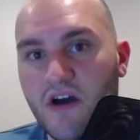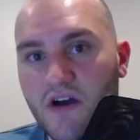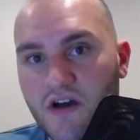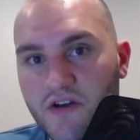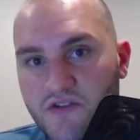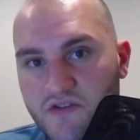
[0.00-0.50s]

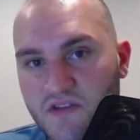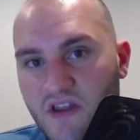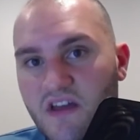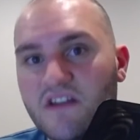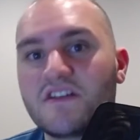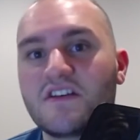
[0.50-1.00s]
Other than
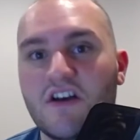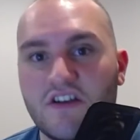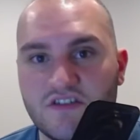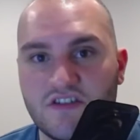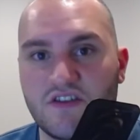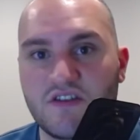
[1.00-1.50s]
that, I'll
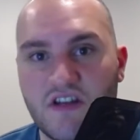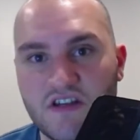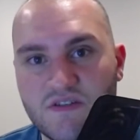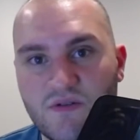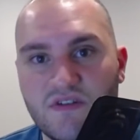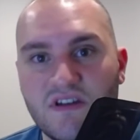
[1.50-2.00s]
see you on the next
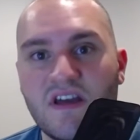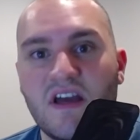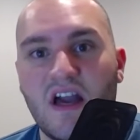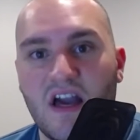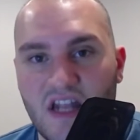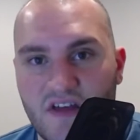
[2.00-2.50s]
one,
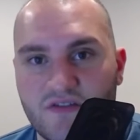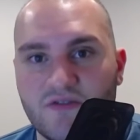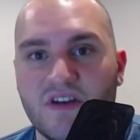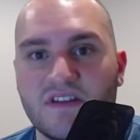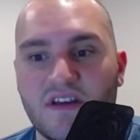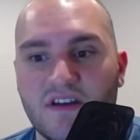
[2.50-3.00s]
and have a
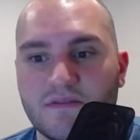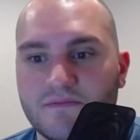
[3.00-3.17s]
great day.